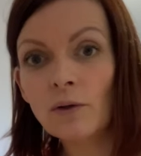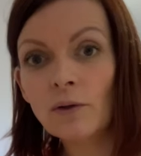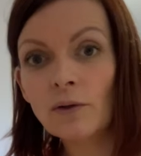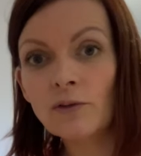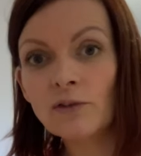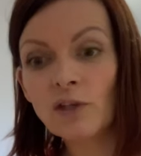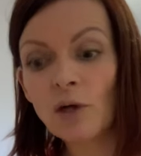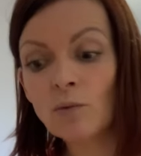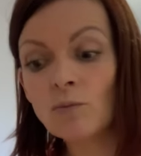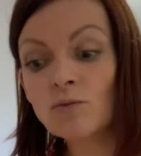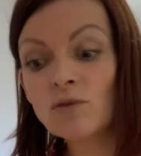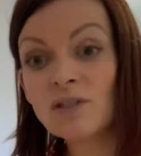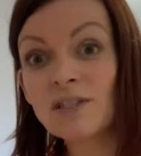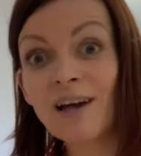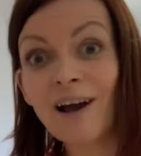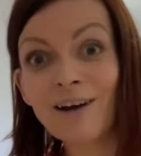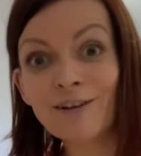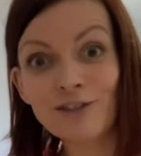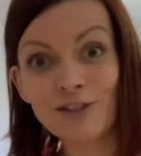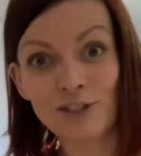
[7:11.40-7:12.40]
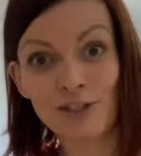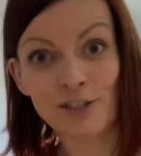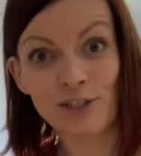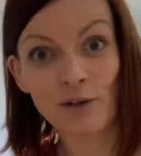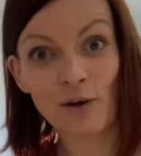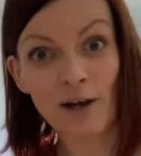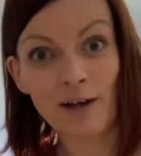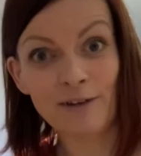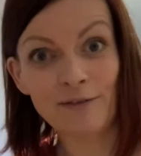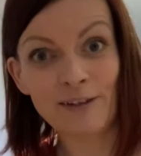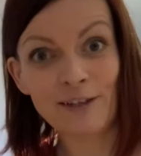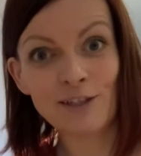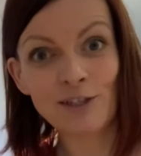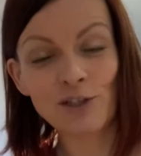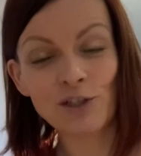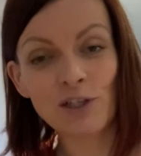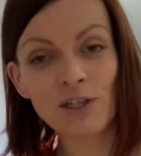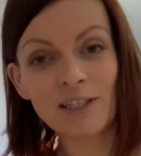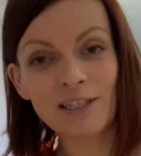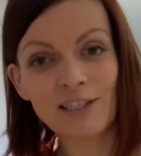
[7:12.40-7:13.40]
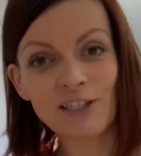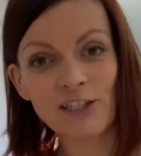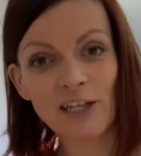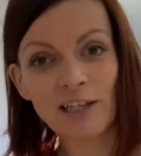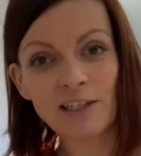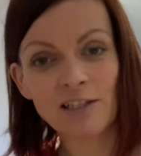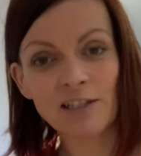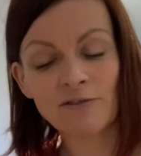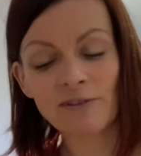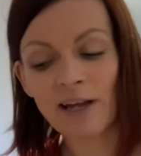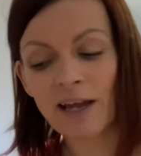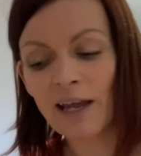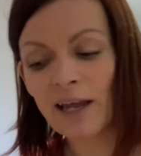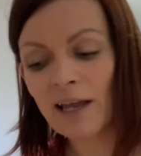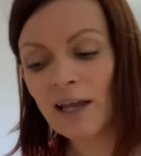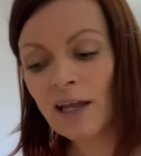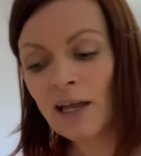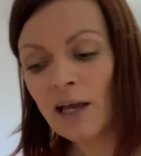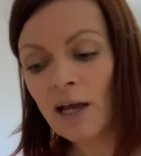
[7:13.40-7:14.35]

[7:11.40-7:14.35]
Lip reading: Don't touch the side of this, because you're going to shatter it.